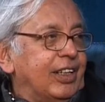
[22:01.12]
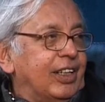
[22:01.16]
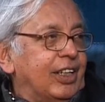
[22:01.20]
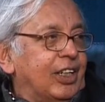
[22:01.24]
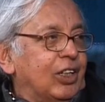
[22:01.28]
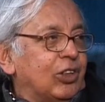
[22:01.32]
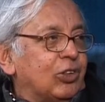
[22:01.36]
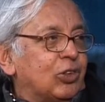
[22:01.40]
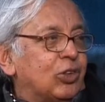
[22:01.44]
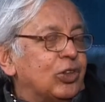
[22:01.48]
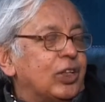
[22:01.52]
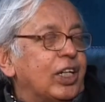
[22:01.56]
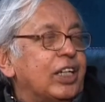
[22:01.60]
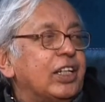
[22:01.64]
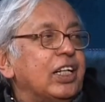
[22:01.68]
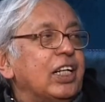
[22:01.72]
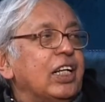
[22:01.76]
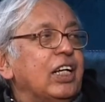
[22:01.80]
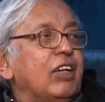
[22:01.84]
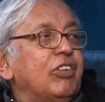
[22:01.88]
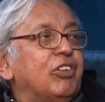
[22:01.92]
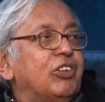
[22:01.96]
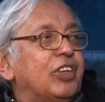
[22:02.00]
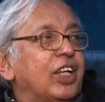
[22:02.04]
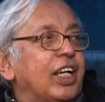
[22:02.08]
so that
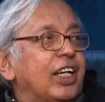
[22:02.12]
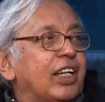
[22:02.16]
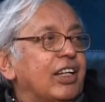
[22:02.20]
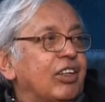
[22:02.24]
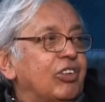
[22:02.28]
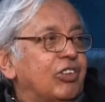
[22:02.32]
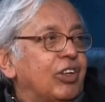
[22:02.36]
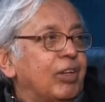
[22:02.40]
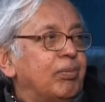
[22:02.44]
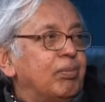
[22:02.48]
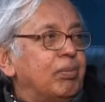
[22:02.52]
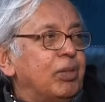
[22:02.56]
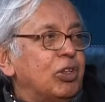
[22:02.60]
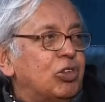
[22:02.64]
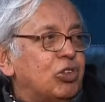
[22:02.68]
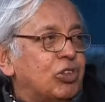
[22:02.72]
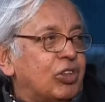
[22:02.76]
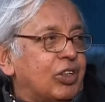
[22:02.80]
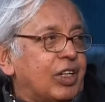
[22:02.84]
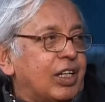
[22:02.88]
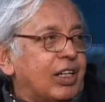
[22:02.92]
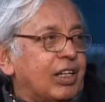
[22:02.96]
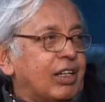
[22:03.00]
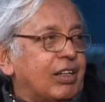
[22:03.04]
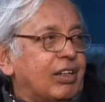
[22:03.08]
if there is a
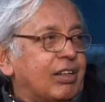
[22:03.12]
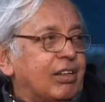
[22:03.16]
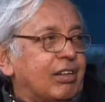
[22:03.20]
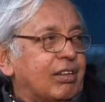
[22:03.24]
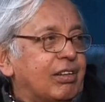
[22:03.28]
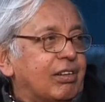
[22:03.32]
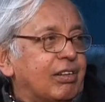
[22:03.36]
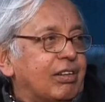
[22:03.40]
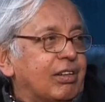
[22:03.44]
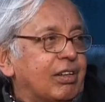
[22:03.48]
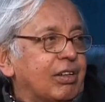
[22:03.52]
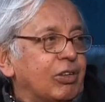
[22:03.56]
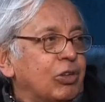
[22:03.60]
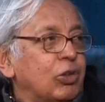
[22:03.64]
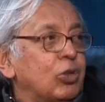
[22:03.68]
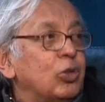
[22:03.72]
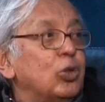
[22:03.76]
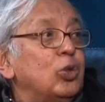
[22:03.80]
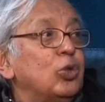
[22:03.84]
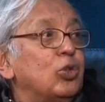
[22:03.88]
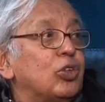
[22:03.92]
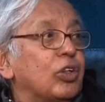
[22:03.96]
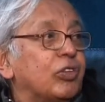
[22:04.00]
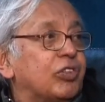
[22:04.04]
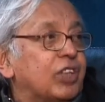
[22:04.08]

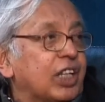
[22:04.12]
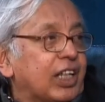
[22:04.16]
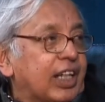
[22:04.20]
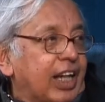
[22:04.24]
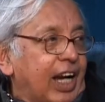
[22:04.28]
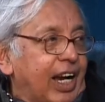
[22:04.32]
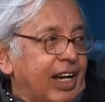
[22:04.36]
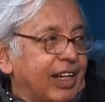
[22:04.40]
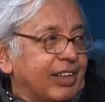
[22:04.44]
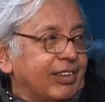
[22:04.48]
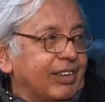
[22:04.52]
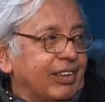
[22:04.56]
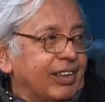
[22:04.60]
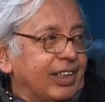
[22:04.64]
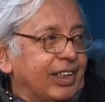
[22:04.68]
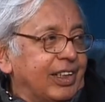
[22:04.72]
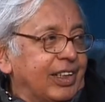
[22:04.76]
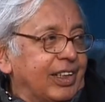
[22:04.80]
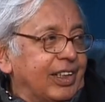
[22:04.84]
misuse of the grant,